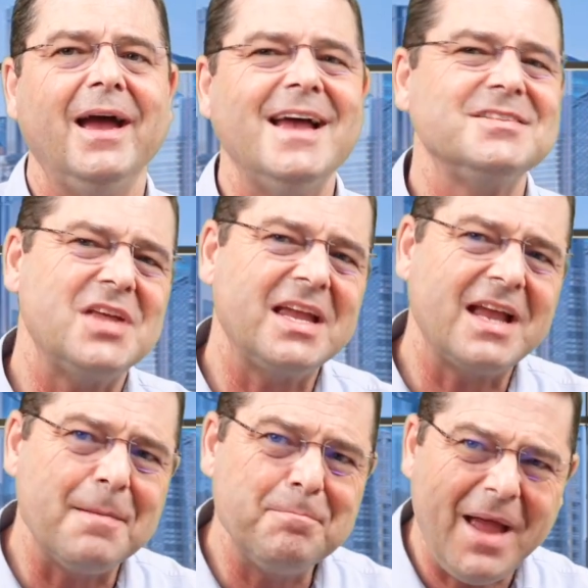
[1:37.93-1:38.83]
As they
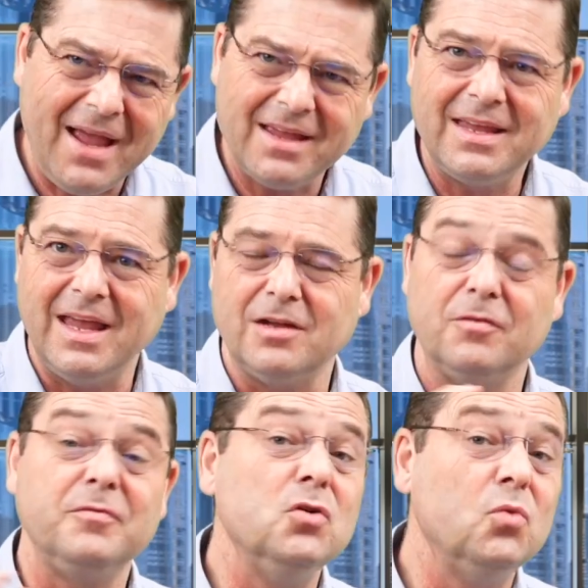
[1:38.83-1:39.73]
come back again a
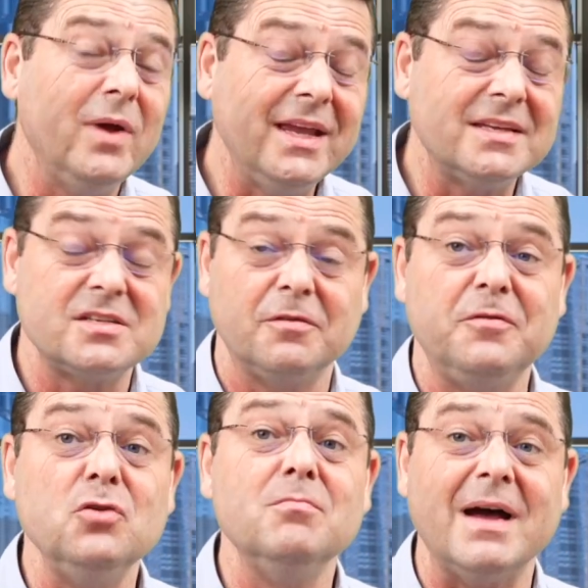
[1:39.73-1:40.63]
few weeks, a
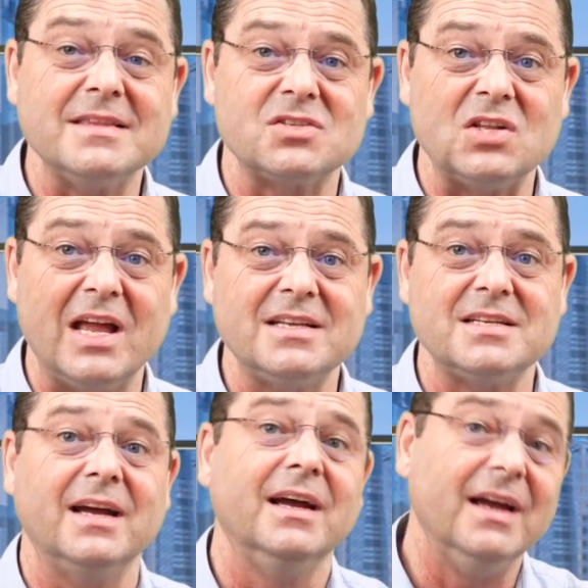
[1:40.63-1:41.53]
few months
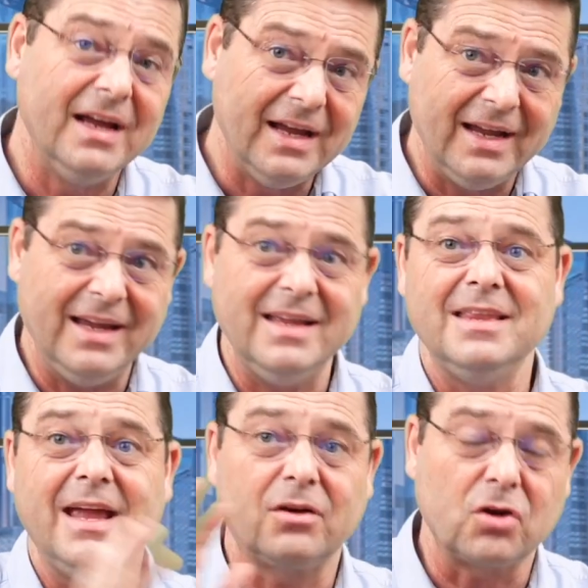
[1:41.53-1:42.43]
later, in
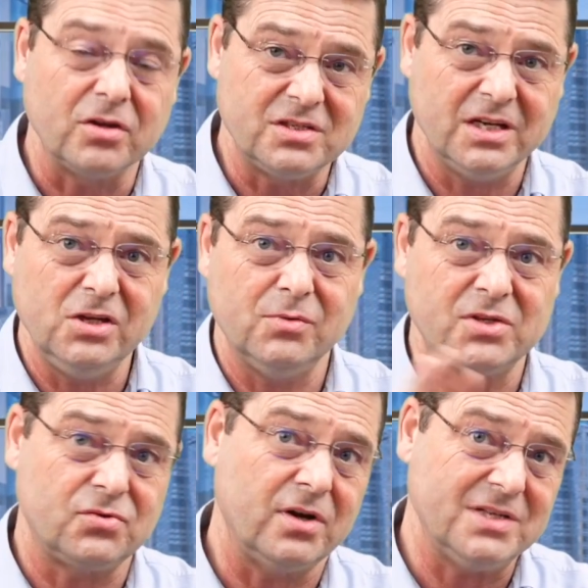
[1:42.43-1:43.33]
their
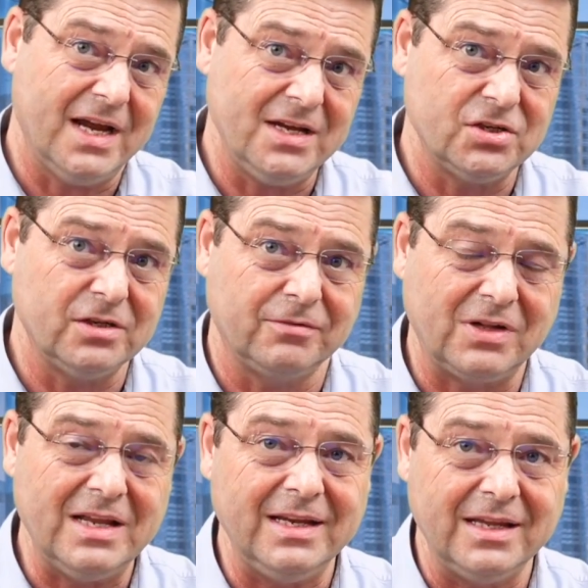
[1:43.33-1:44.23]
continuous rotation of
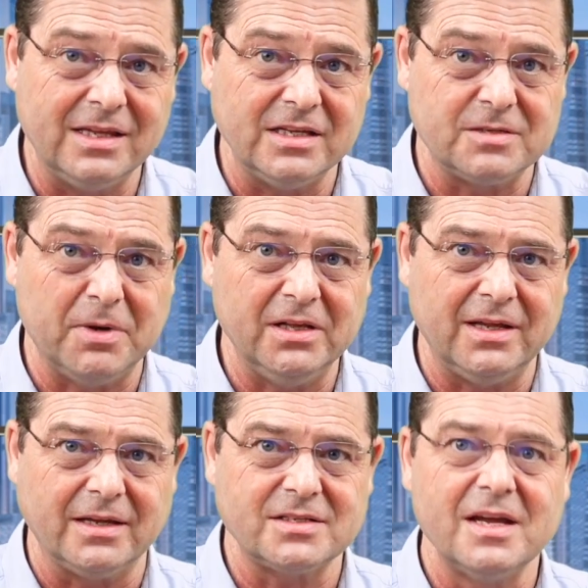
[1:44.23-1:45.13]
cleaning these
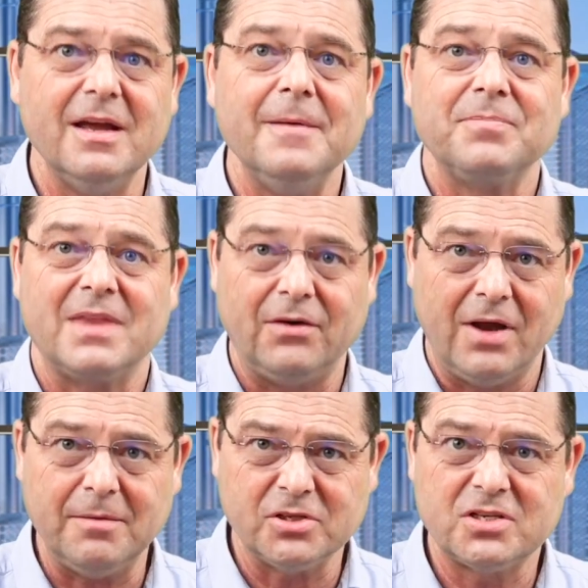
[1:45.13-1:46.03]
buildings, they're
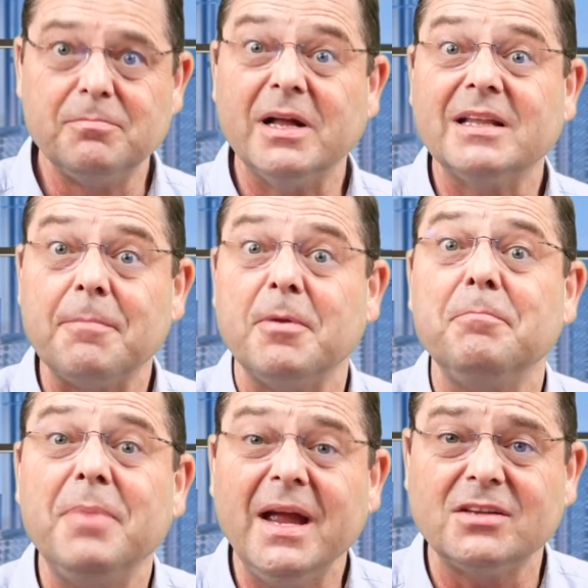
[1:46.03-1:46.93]
able to build up a
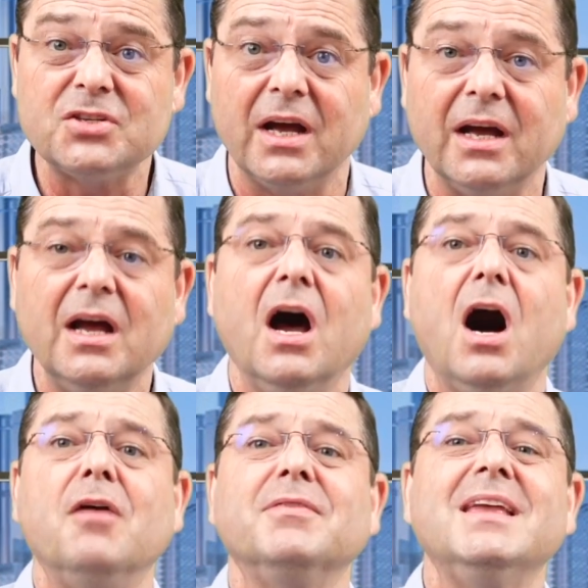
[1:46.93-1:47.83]
picture
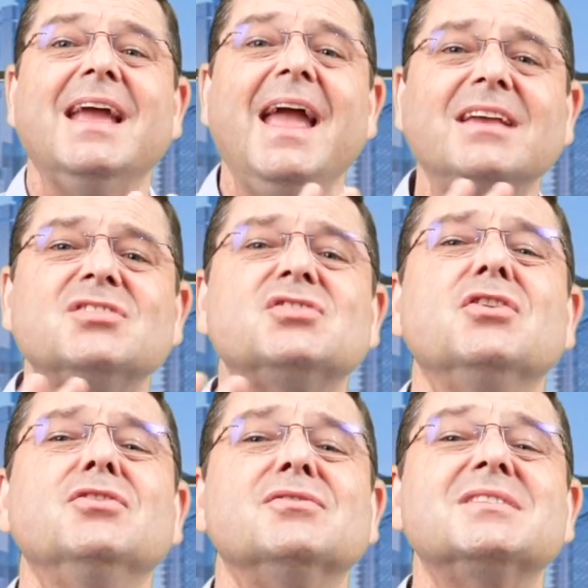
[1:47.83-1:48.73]
of the
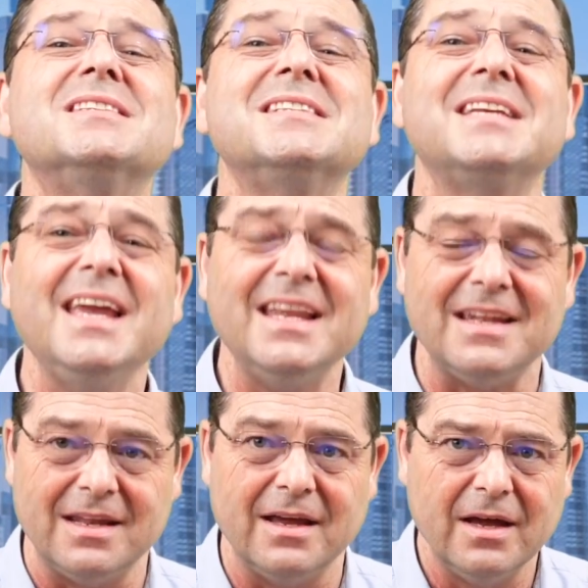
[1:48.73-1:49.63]
external
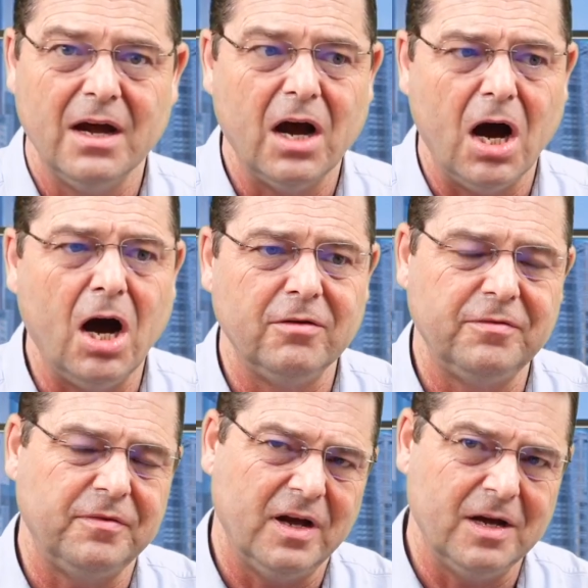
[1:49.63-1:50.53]
skin
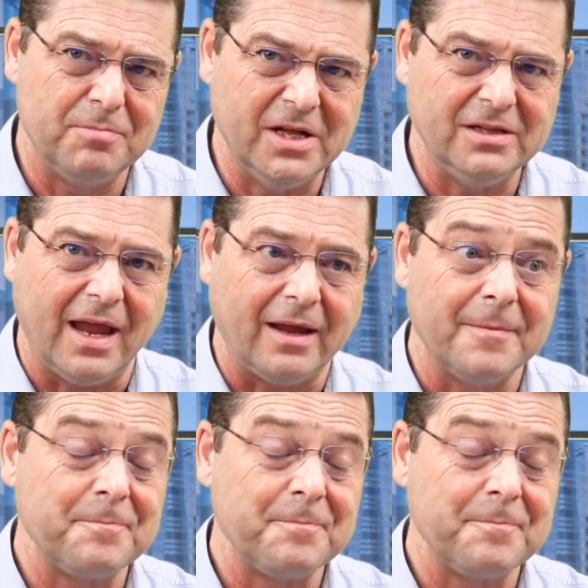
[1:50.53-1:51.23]
of a building.